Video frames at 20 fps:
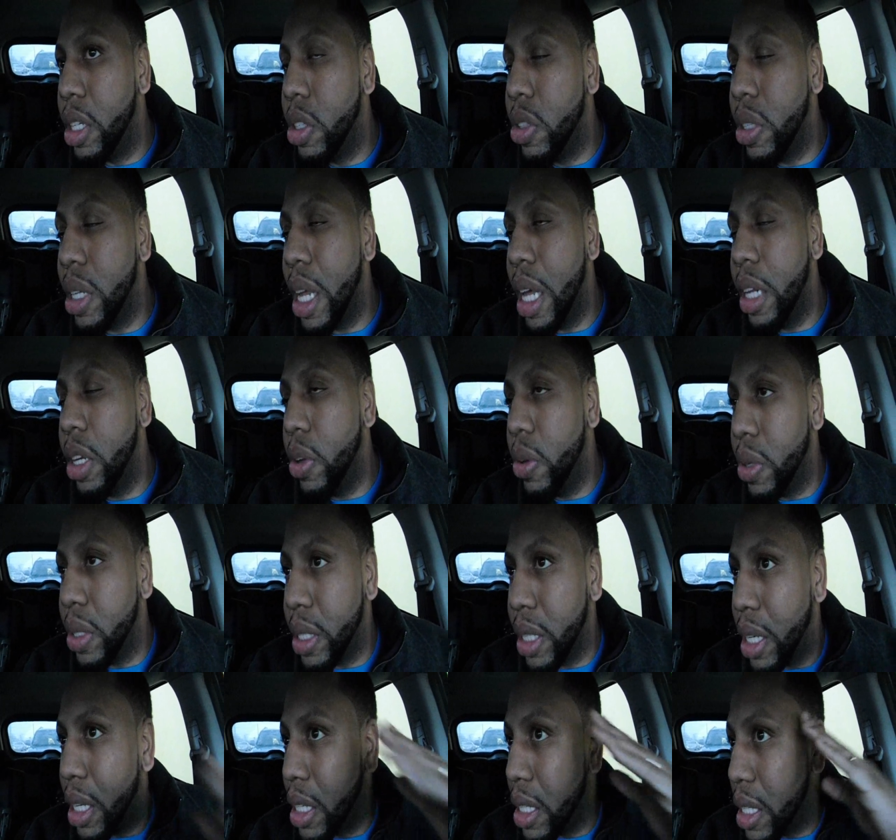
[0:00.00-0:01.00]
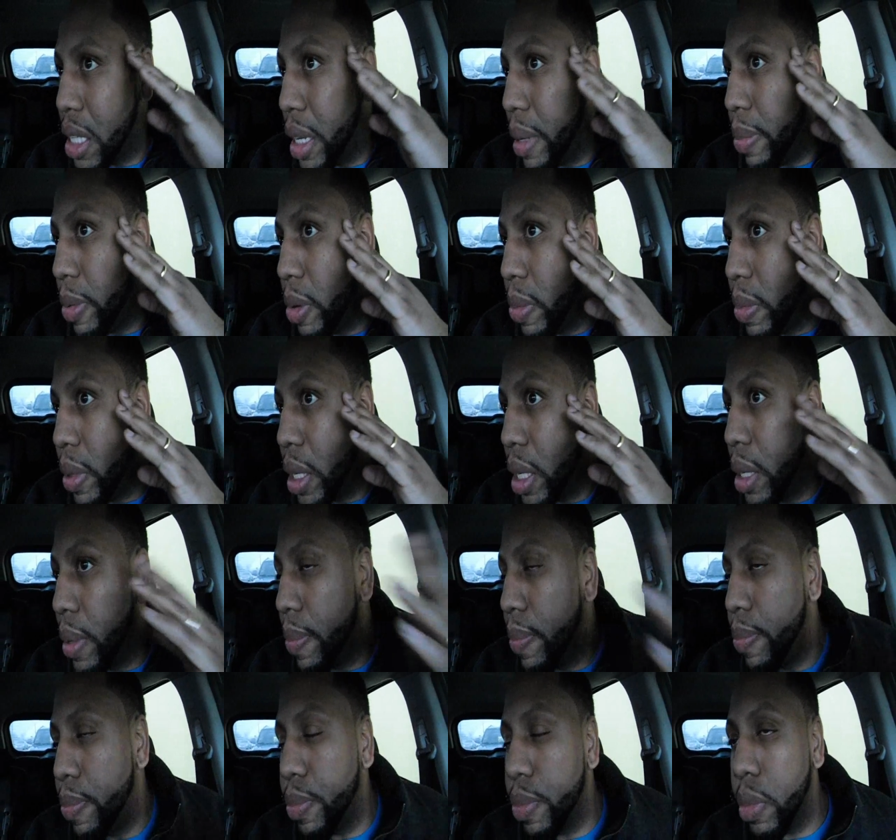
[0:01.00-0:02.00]
usually I do a skin taper, but
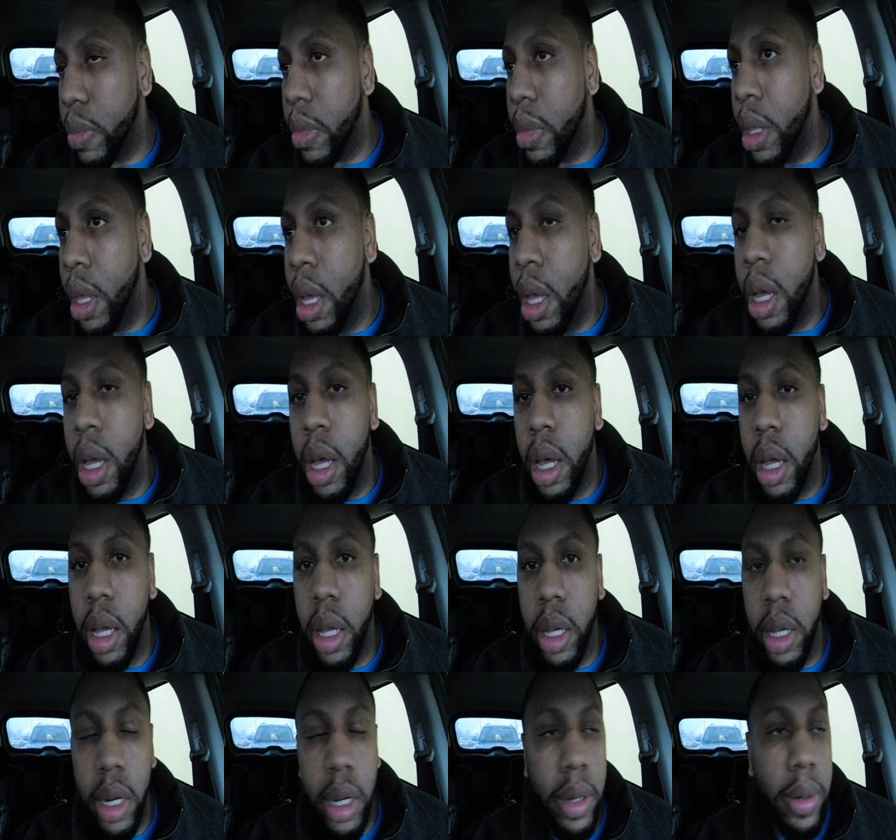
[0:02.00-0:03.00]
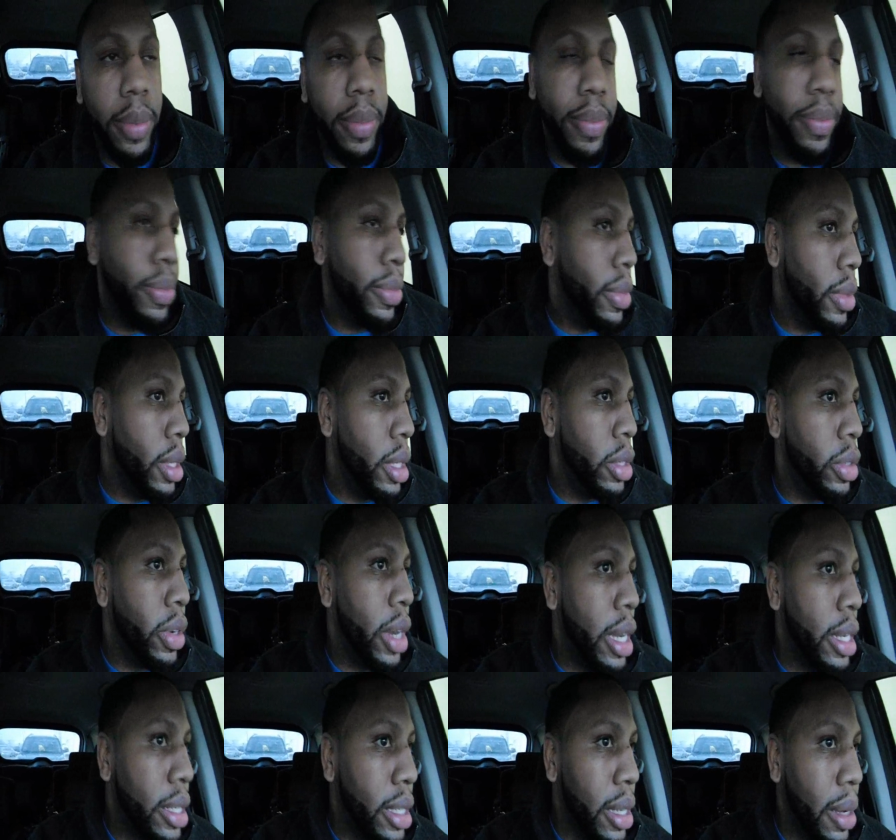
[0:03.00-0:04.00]
you know,
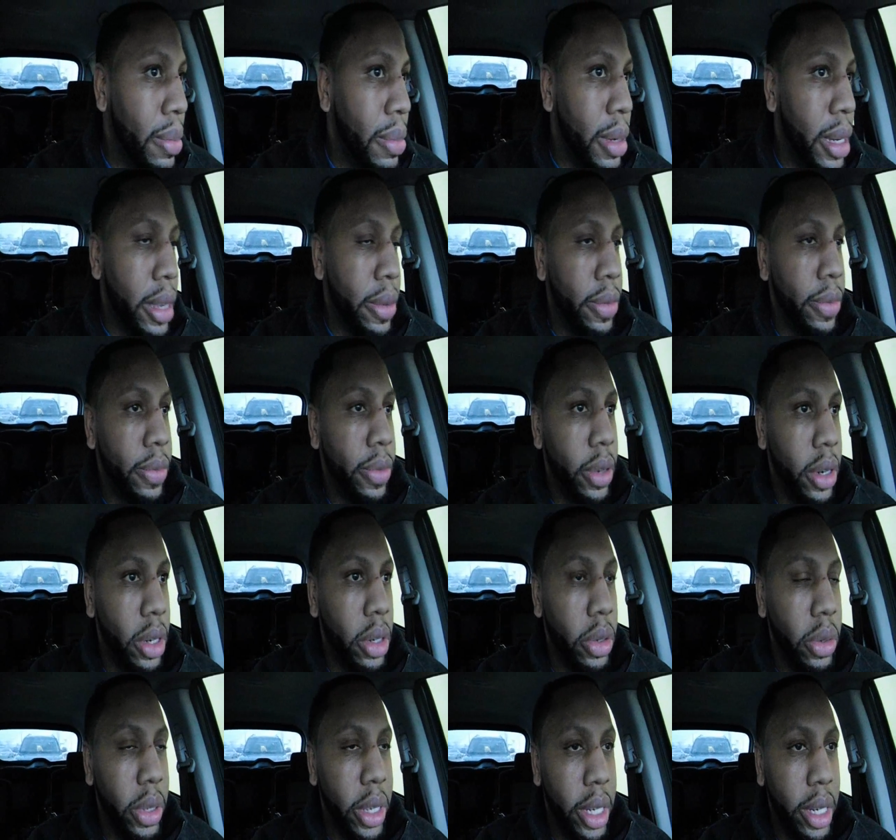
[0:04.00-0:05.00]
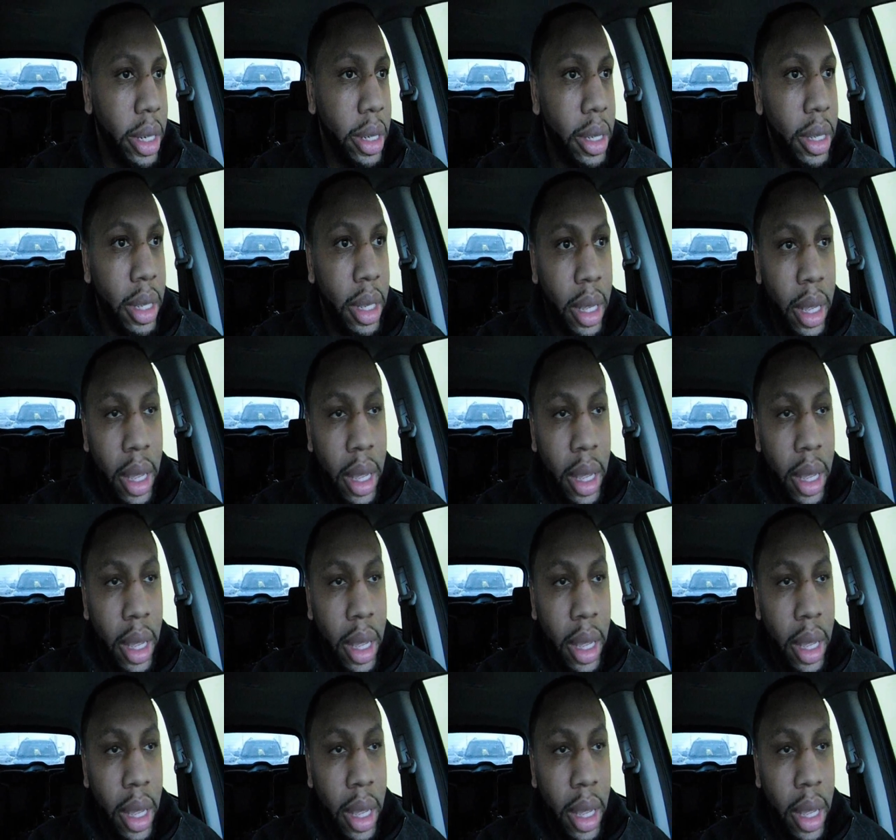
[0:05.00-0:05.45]
trying something different for the New Year's.